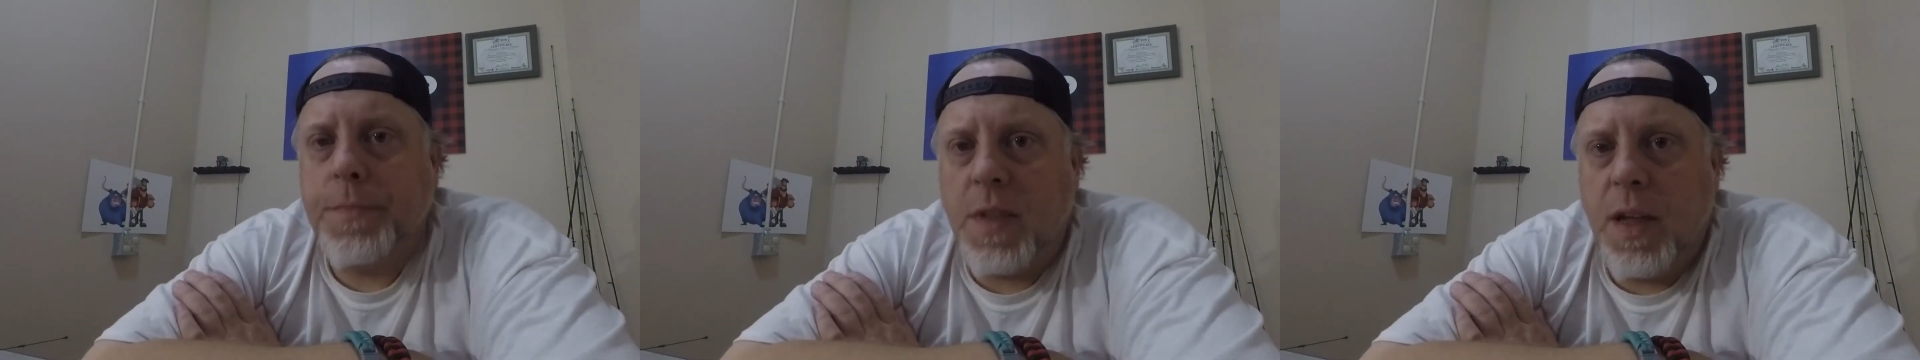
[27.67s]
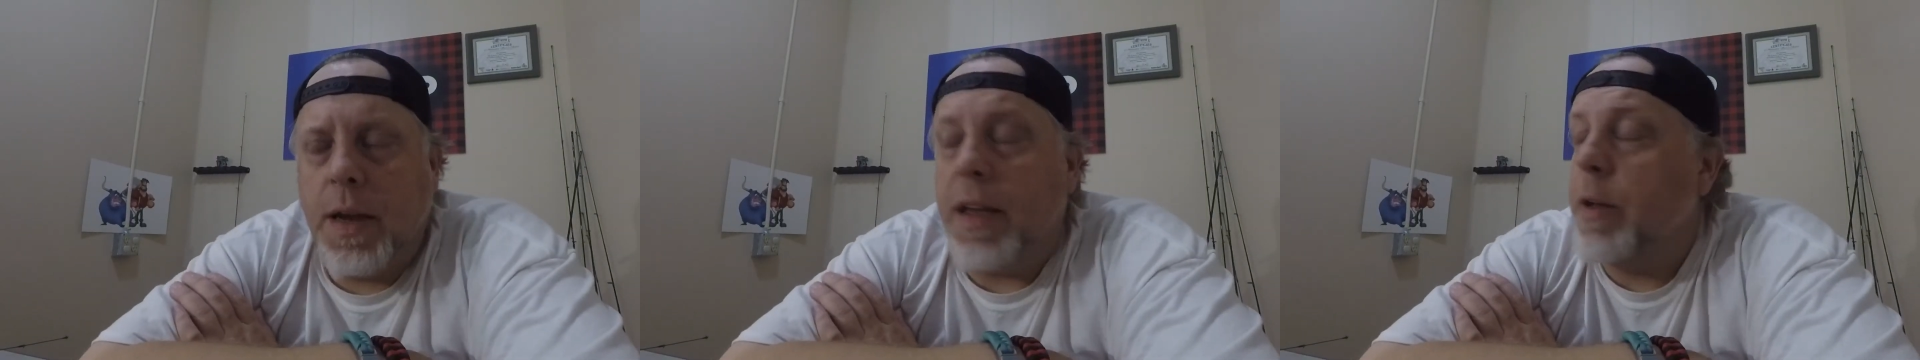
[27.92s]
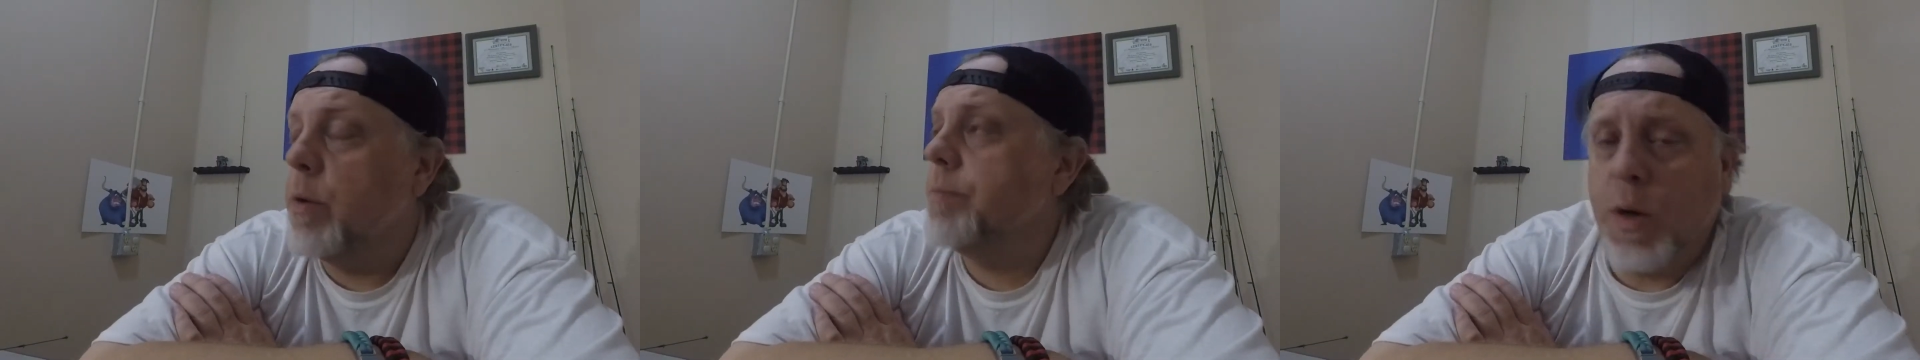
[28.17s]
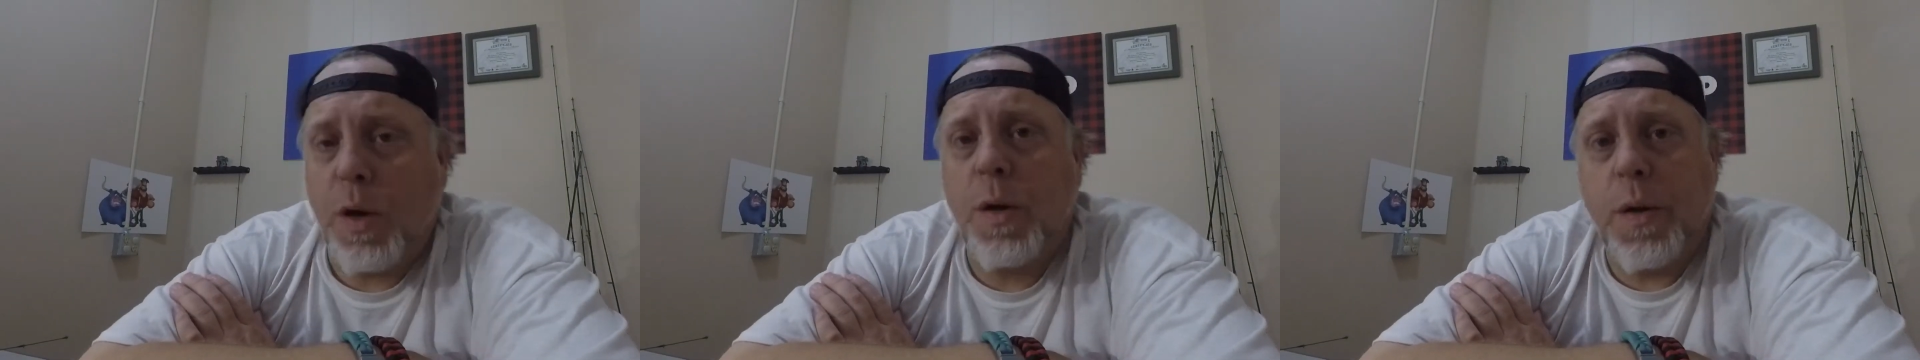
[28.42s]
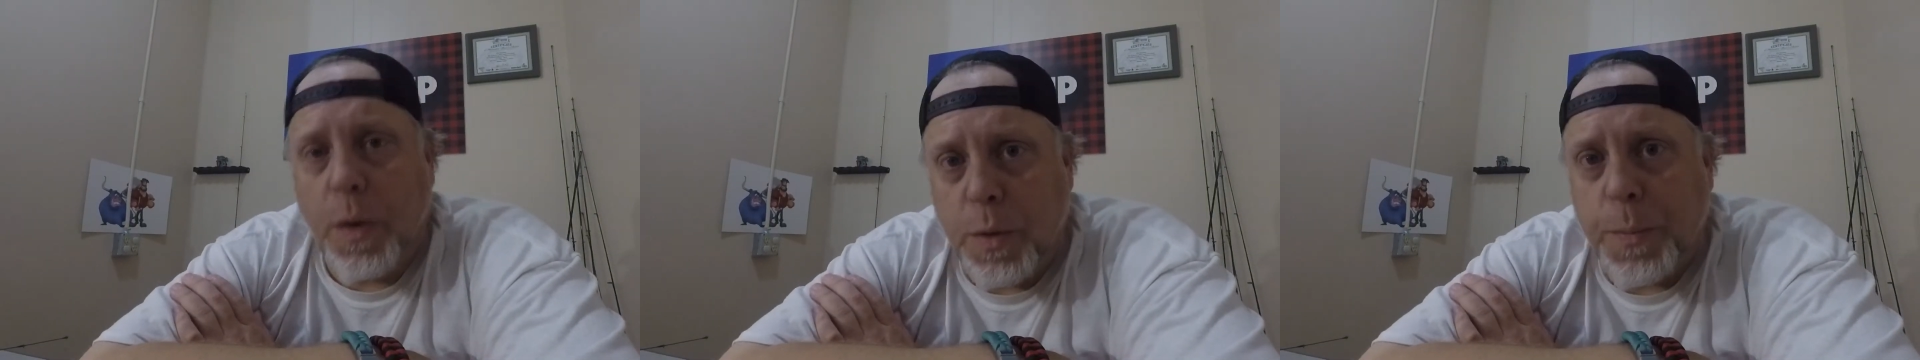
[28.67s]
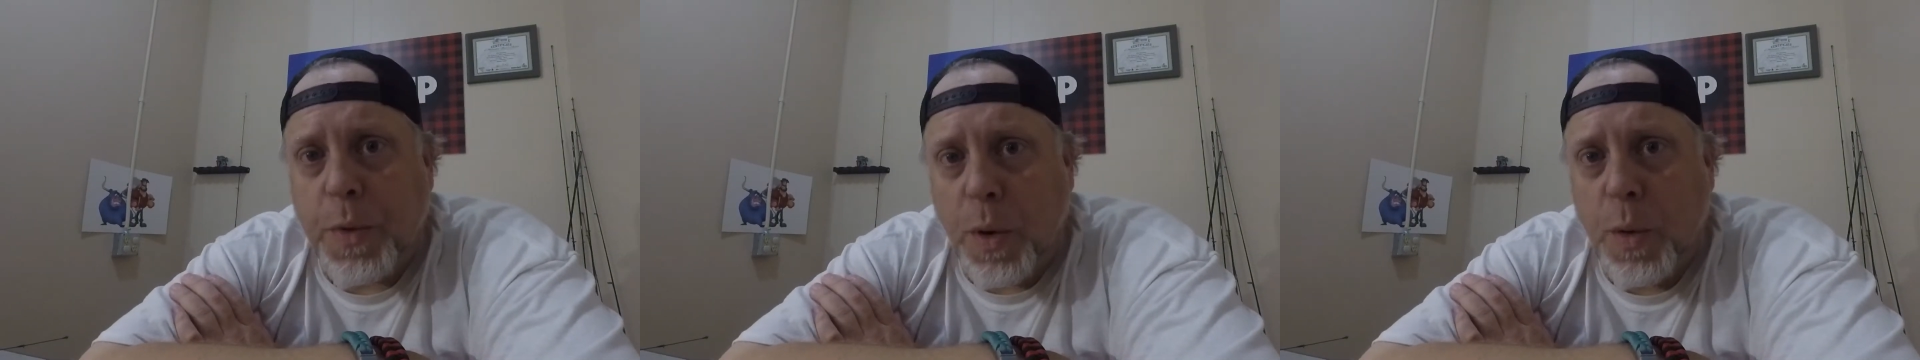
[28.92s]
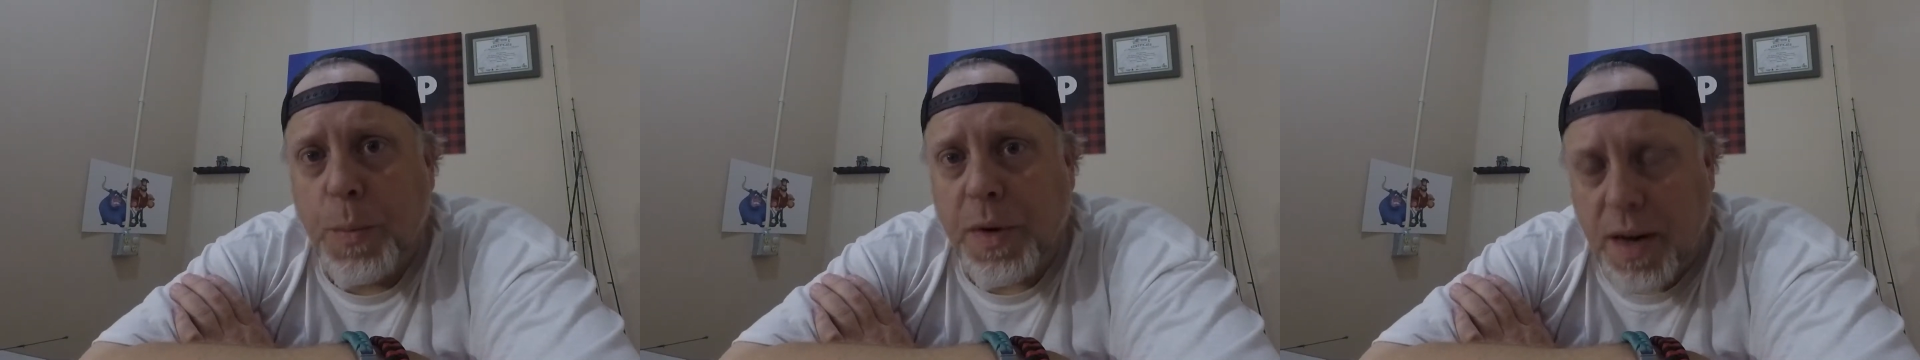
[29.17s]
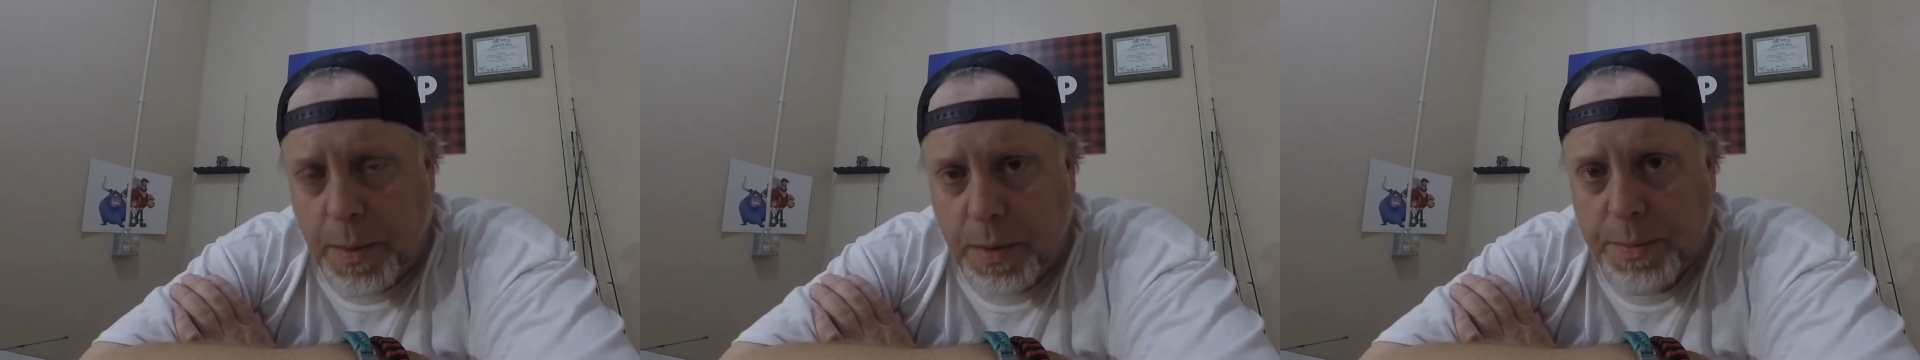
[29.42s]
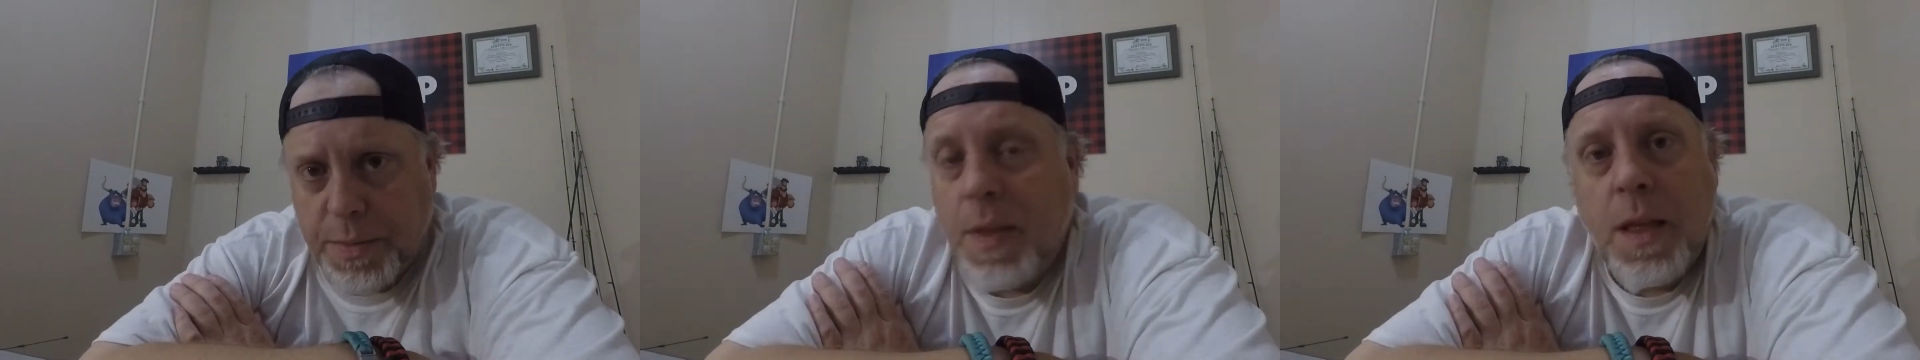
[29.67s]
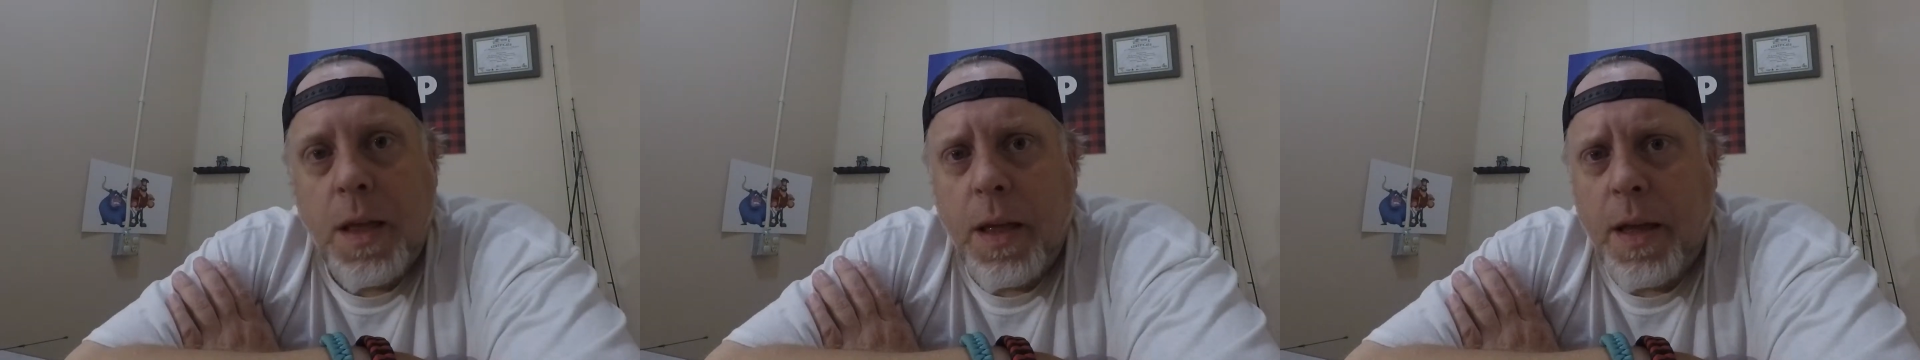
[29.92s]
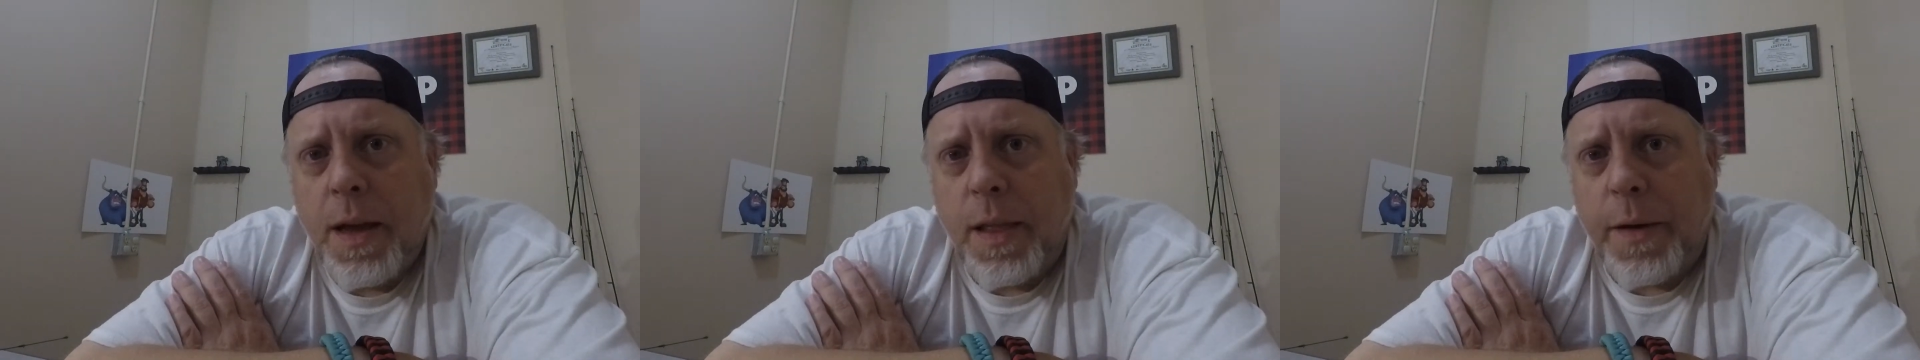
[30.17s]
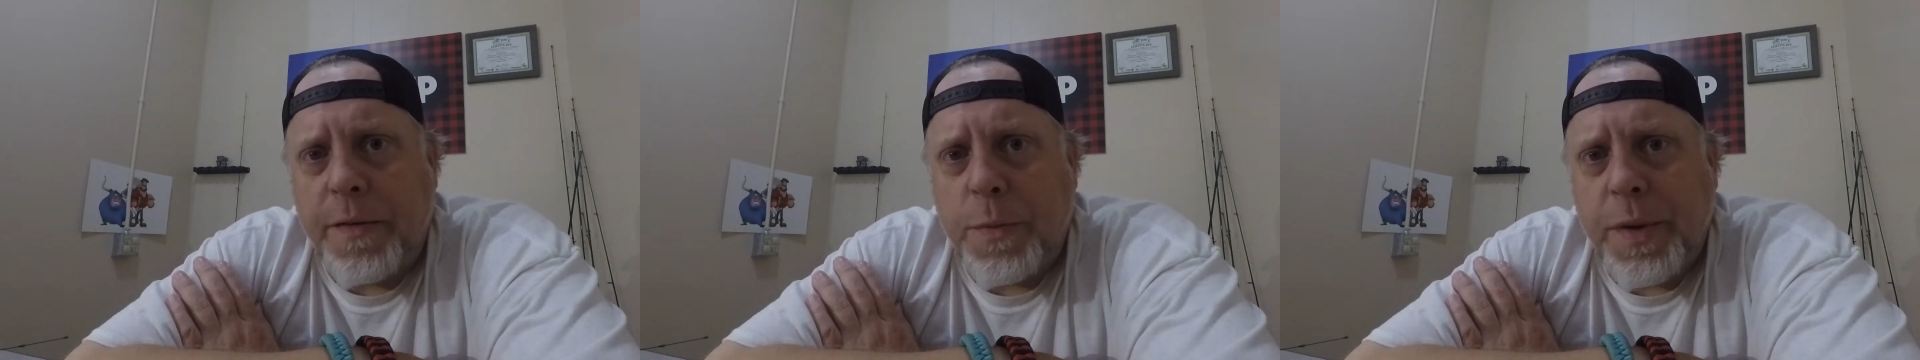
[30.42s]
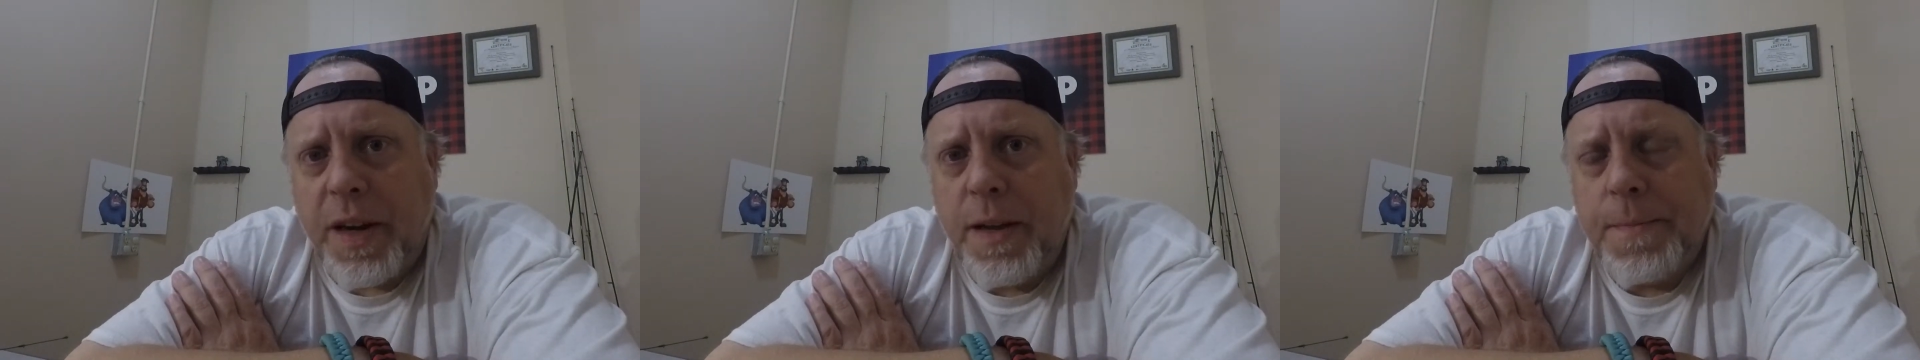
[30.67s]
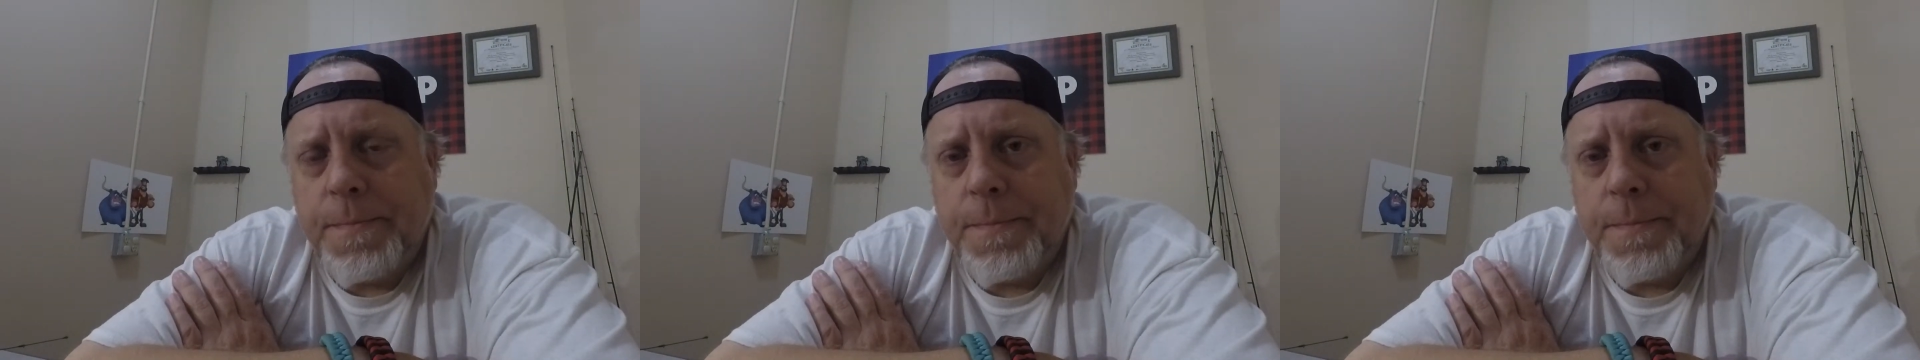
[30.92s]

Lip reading: Anywho, GoPro problems. Hello everybody.